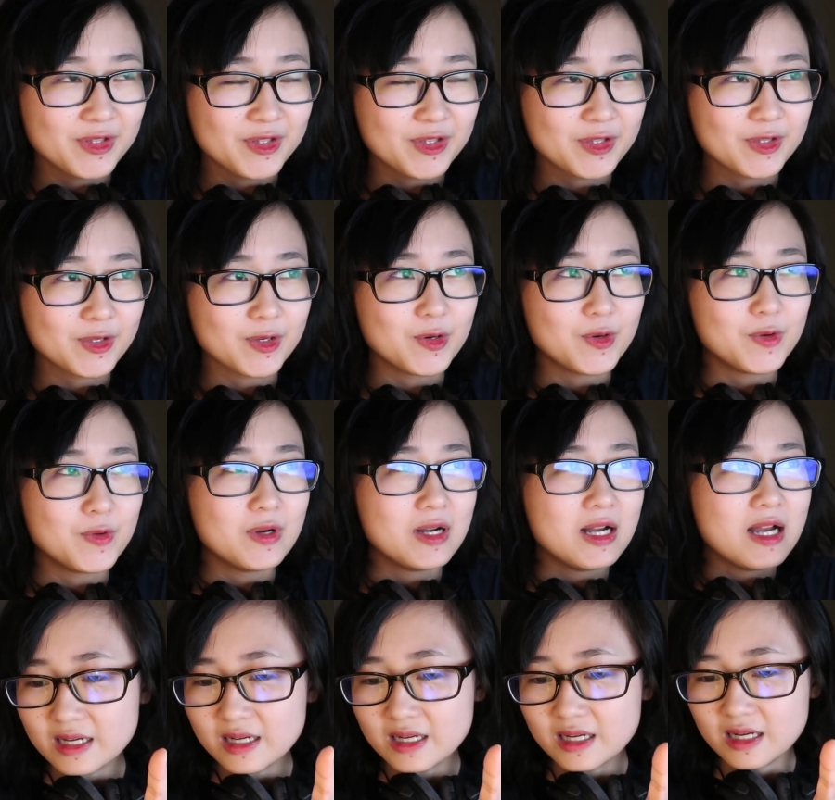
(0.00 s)
So
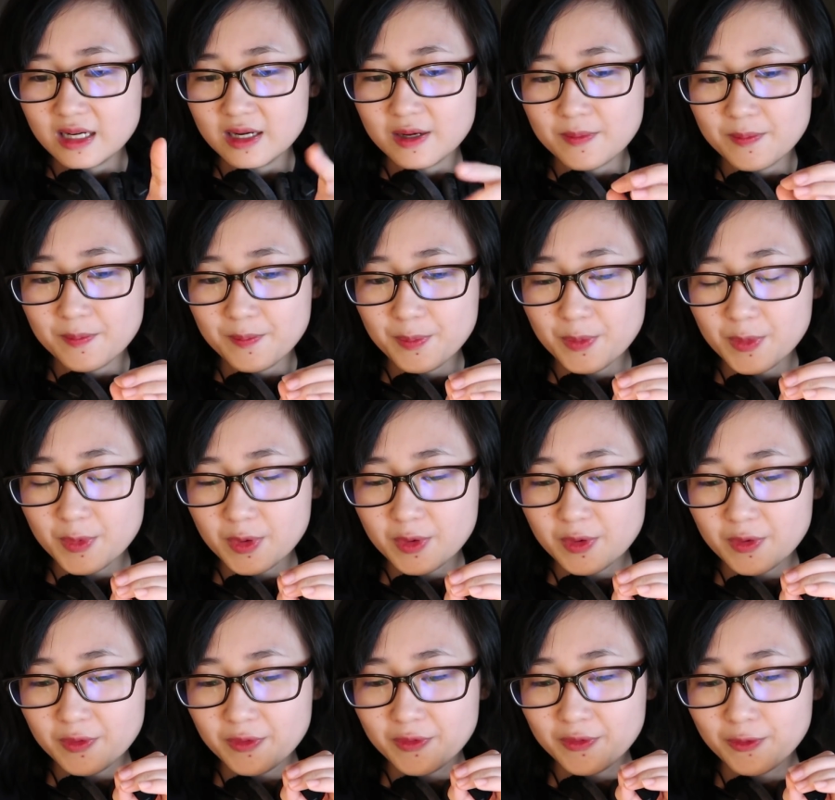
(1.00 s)

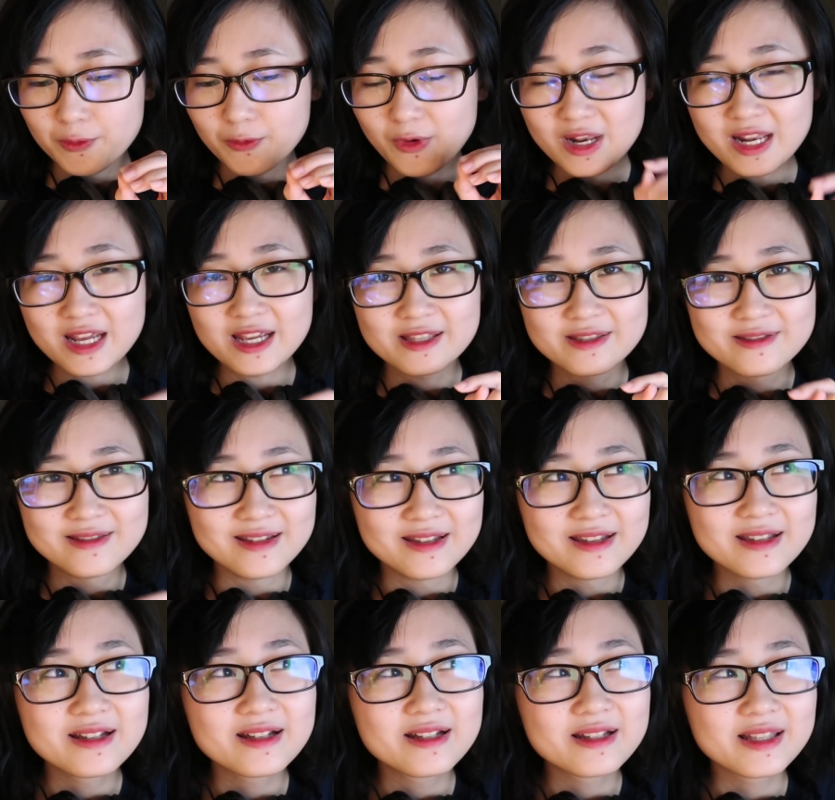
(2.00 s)
what I
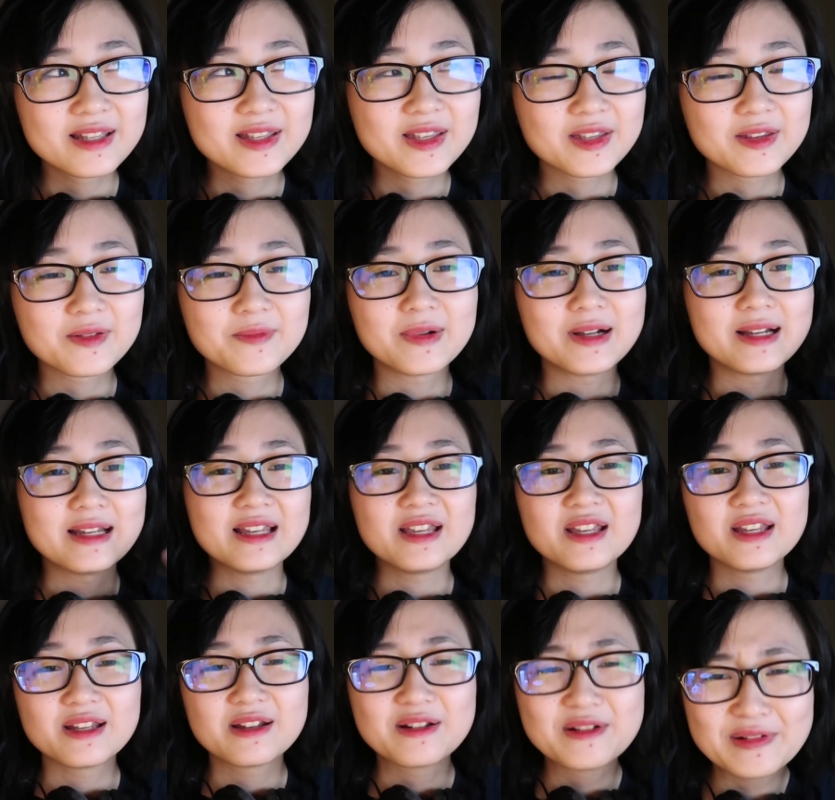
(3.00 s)
think, this is
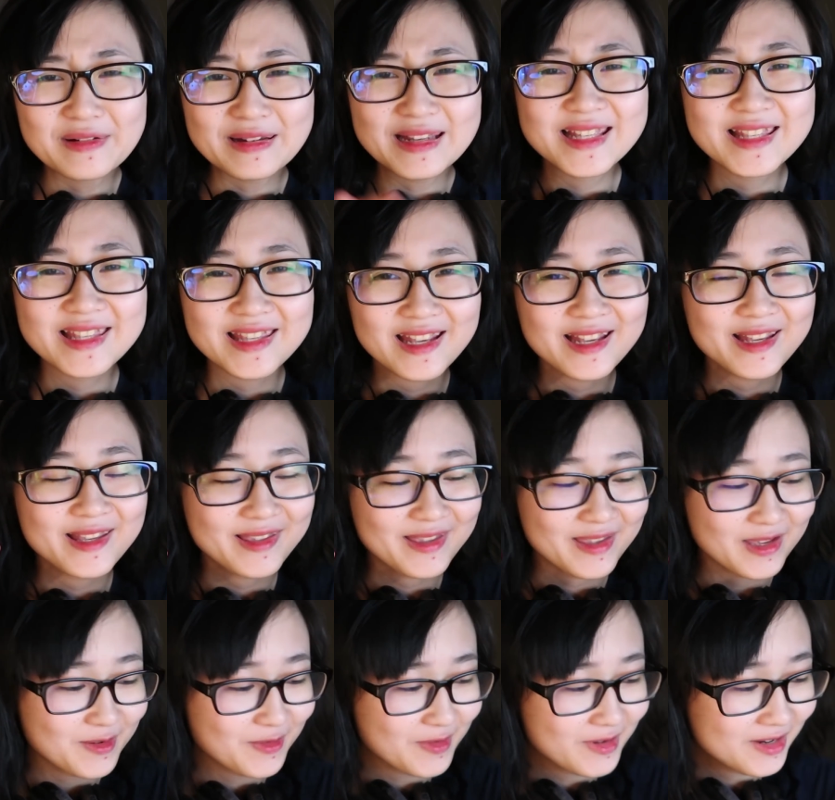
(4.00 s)
my craziest
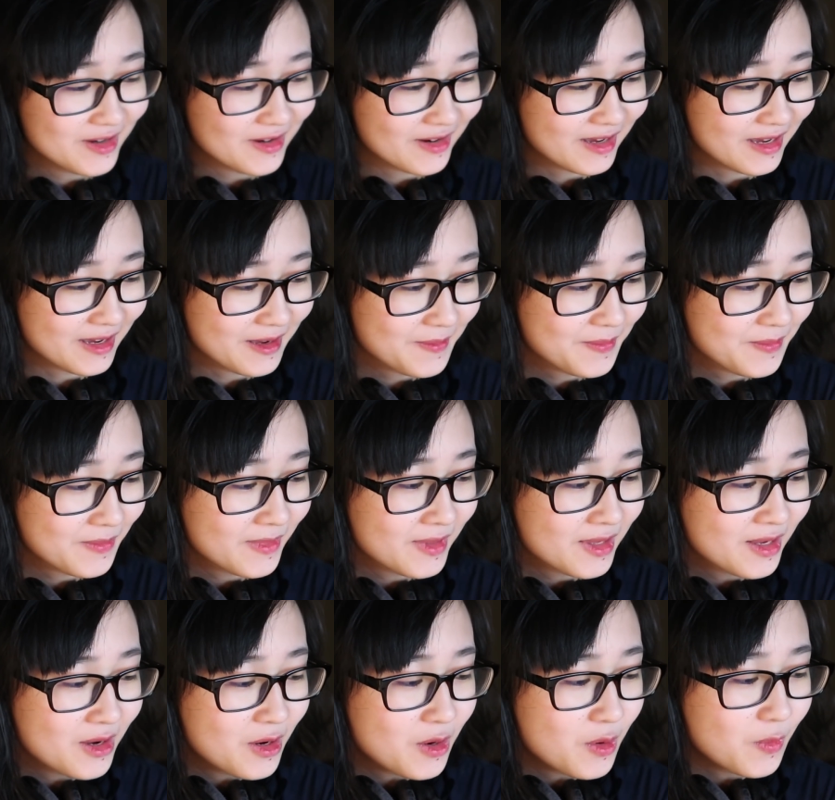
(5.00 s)
theory, okay,
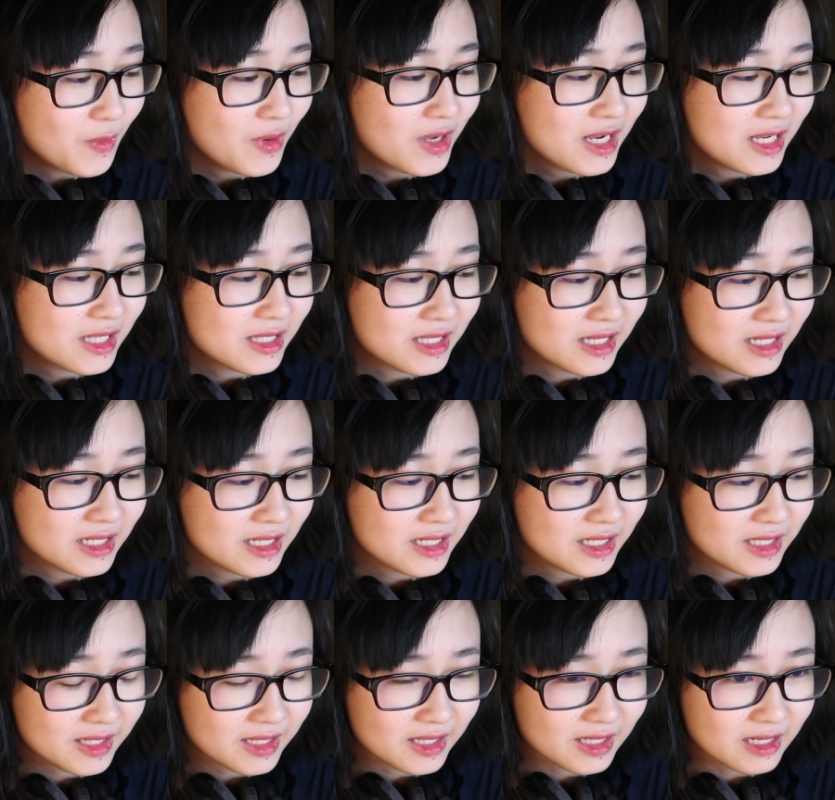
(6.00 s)
what I
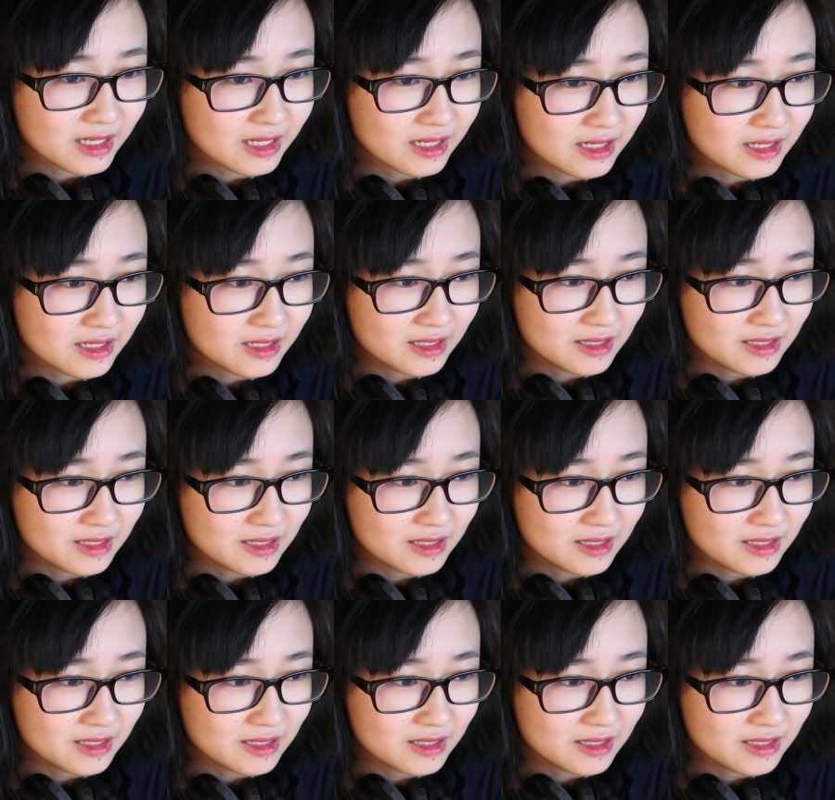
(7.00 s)
think is like,